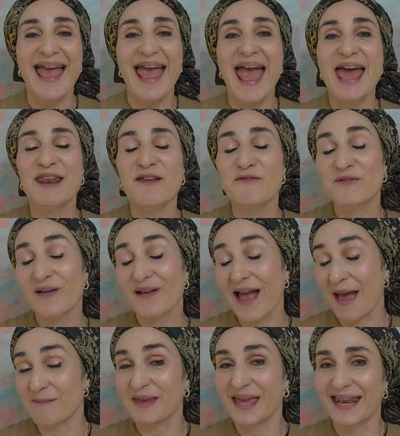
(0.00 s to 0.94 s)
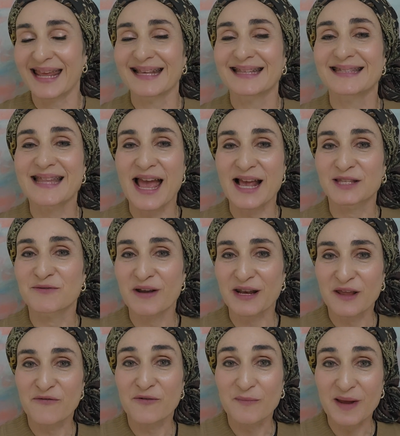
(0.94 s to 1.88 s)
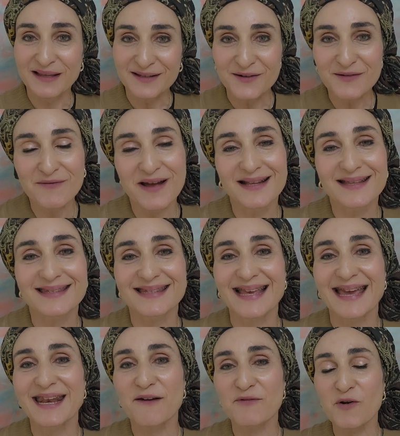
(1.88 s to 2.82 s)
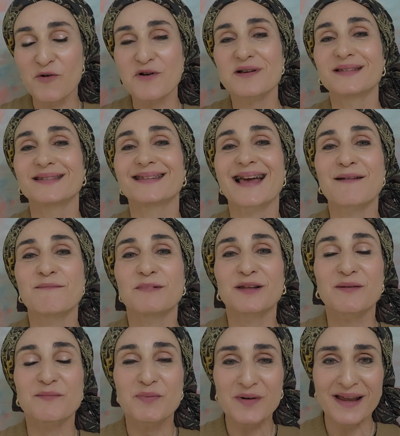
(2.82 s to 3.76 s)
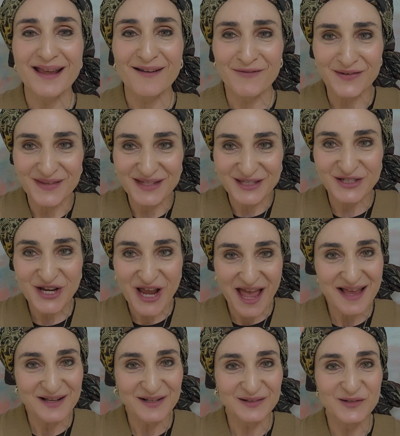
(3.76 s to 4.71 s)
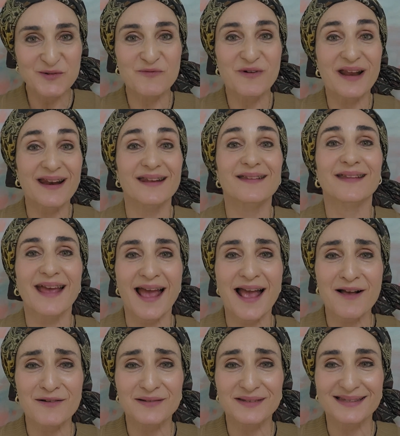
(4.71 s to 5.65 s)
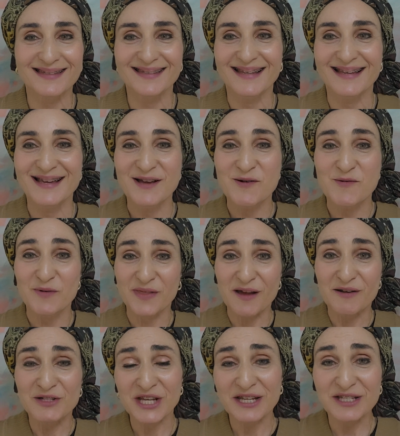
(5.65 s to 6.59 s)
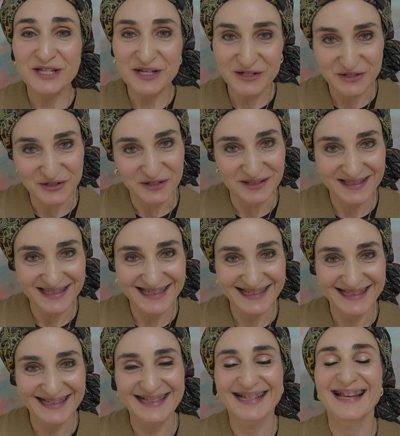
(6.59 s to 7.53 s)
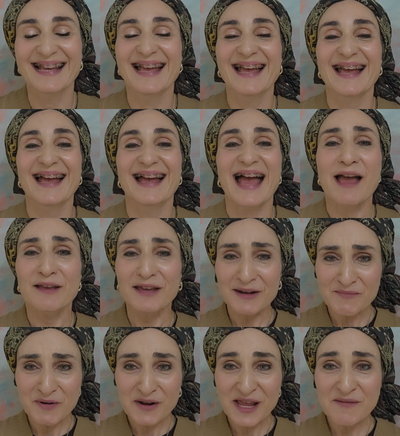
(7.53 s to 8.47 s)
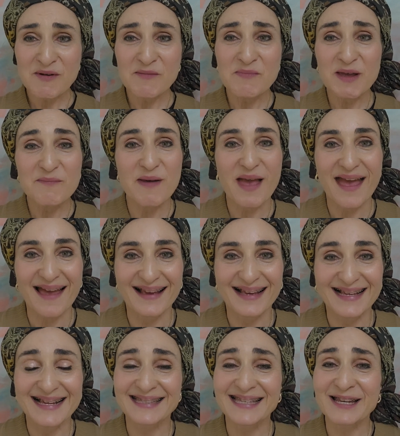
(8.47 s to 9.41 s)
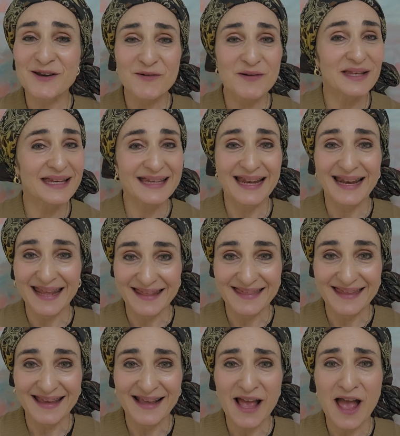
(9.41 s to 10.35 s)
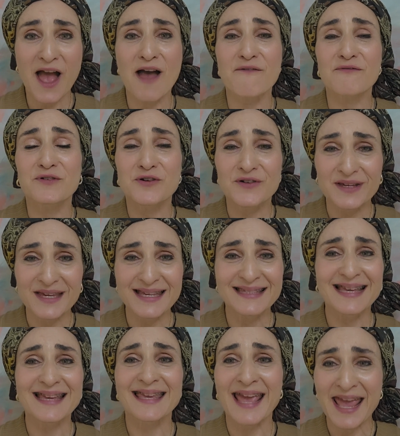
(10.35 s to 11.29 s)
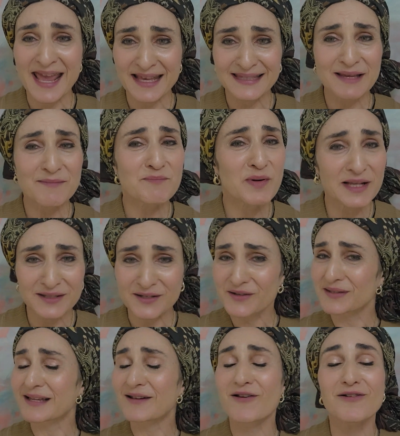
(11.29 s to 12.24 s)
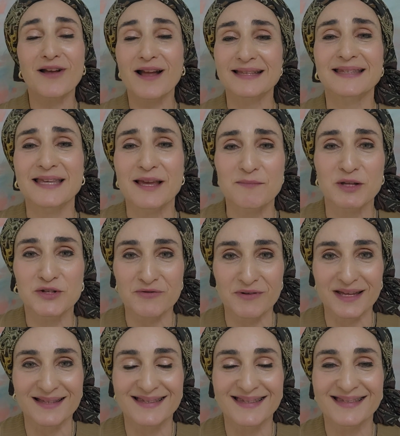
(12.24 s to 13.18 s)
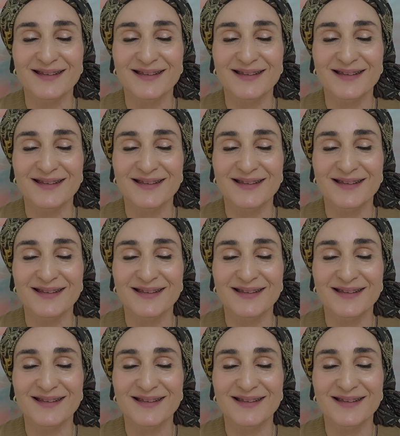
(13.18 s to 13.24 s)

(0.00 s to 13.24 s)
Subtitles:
And I'm getting snacks ready for my little ones. And of course, I'm gonna bring for this child who ran out of the house without changing his shirt. I'm gonna bring him a big bag because I know he didn't get anything of cookies and cakes and pretzels and all kinds of yummy treats.